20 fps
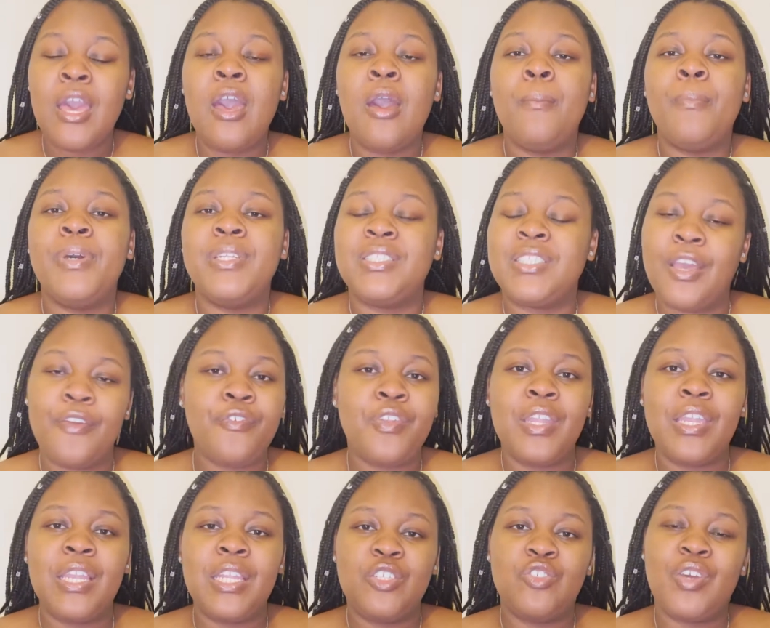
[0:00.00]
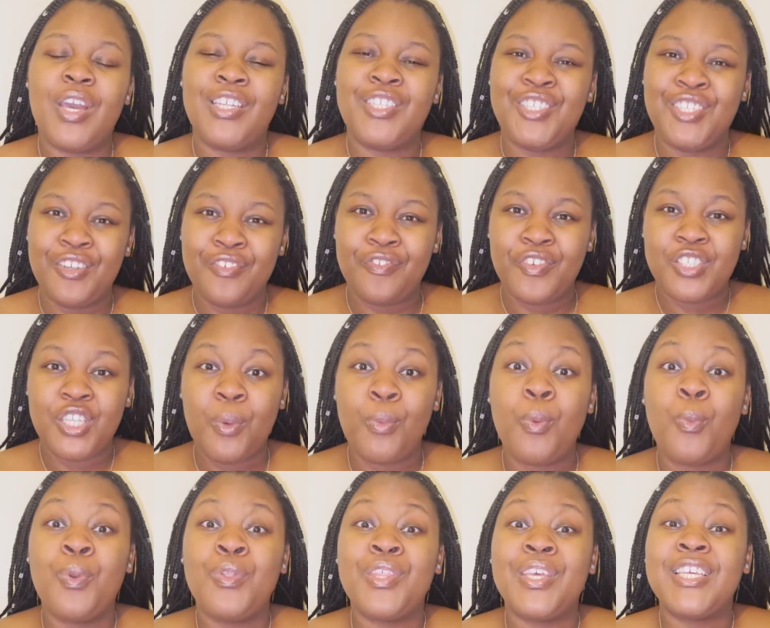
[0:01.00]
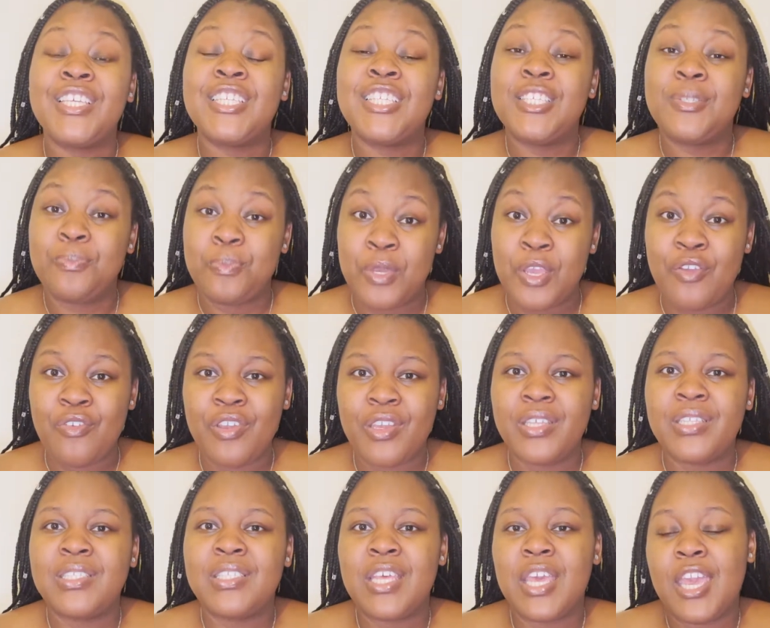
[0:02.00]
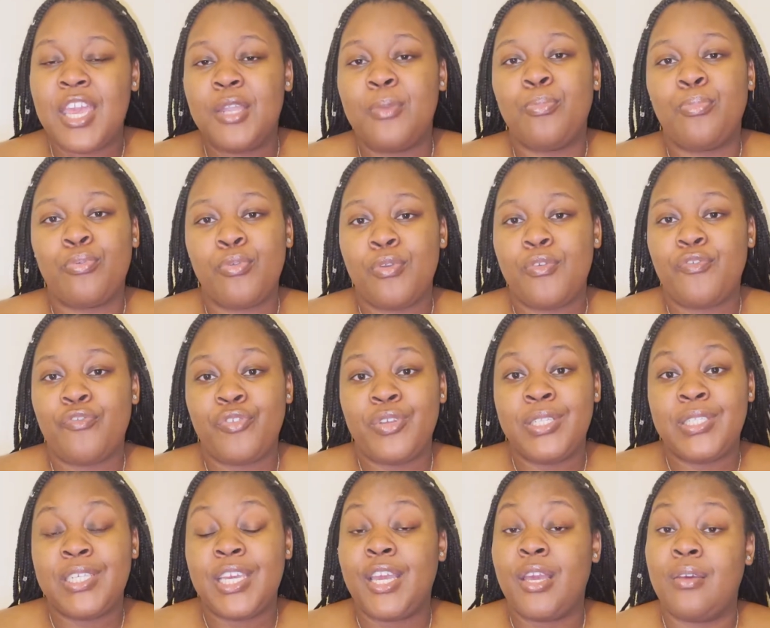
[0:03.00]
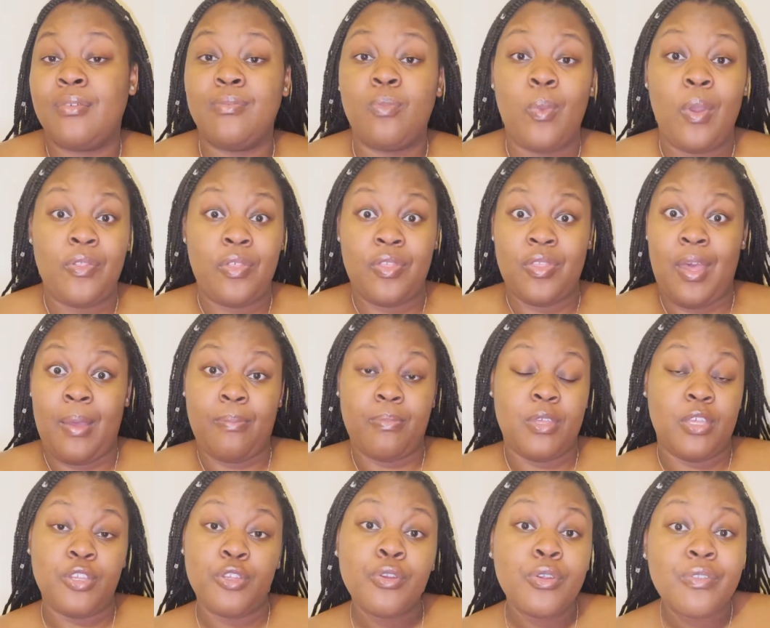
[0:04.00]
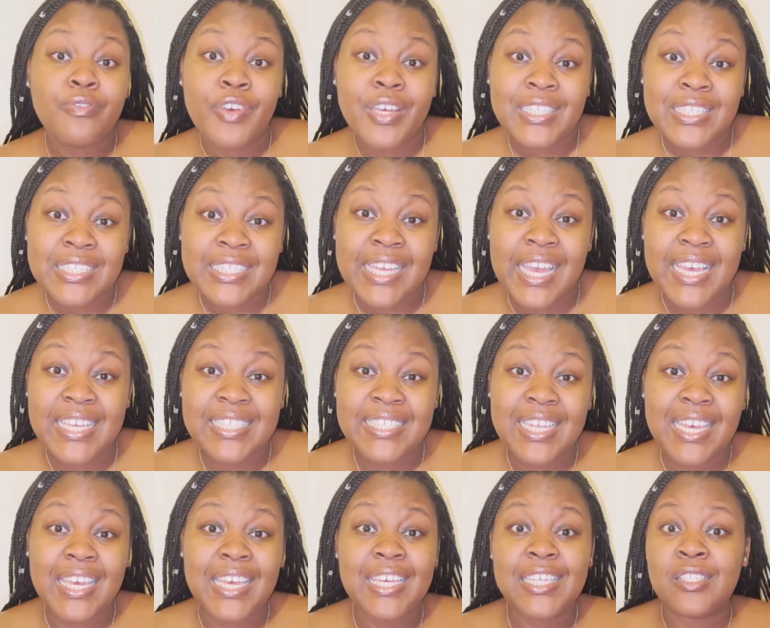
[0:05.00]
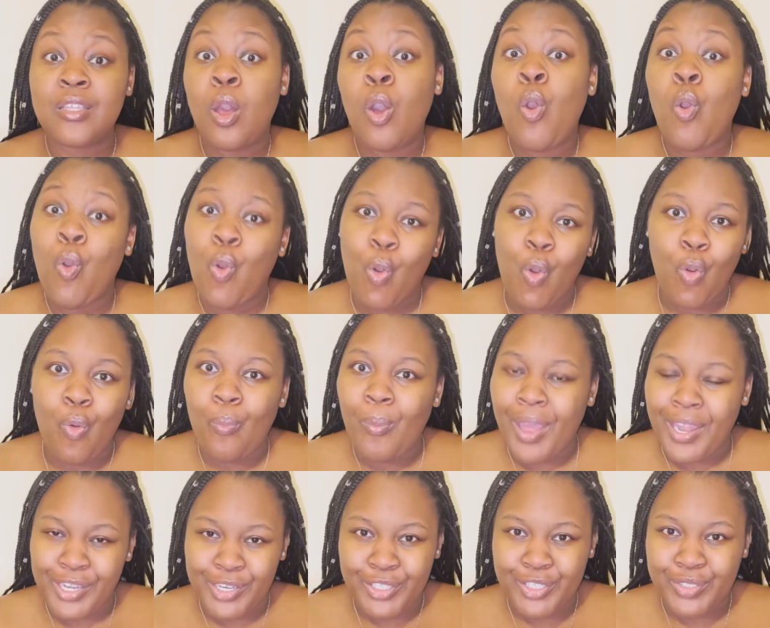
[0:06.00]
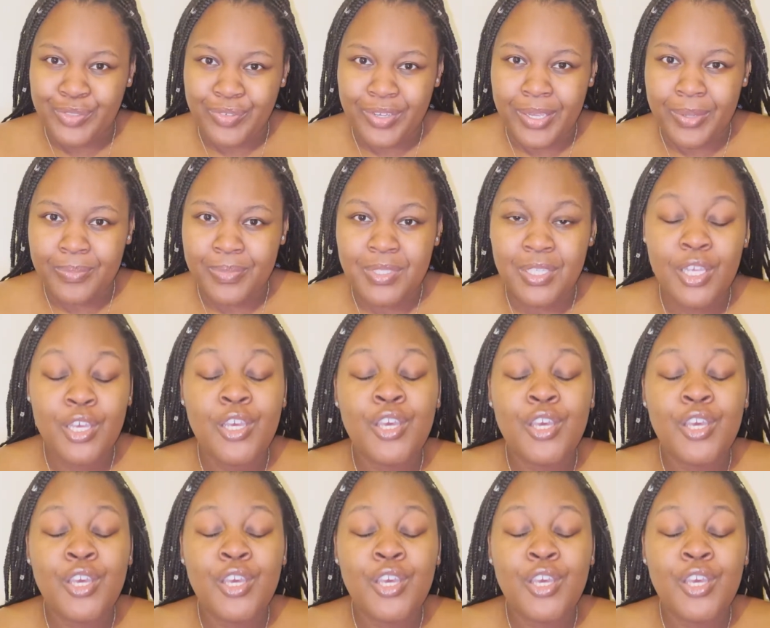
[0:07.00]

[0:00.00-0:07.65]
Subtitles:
but definitely try to look for someone with experience in proofreading, whether that be university essays or manuscripts.